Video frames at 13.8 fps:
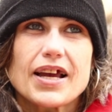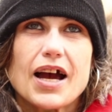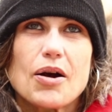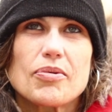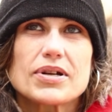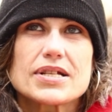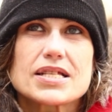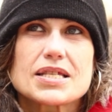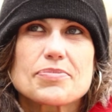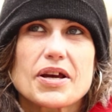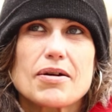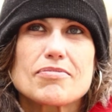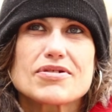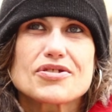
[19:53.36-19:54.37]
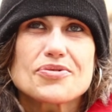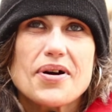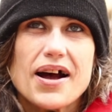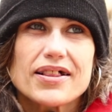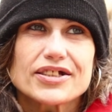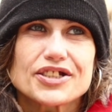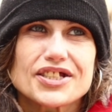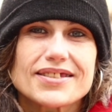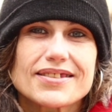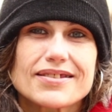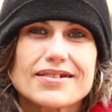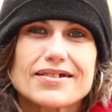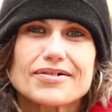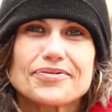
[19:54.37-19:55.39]
I wanted to become a
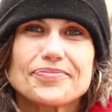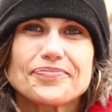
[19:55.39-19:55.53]
zoologist.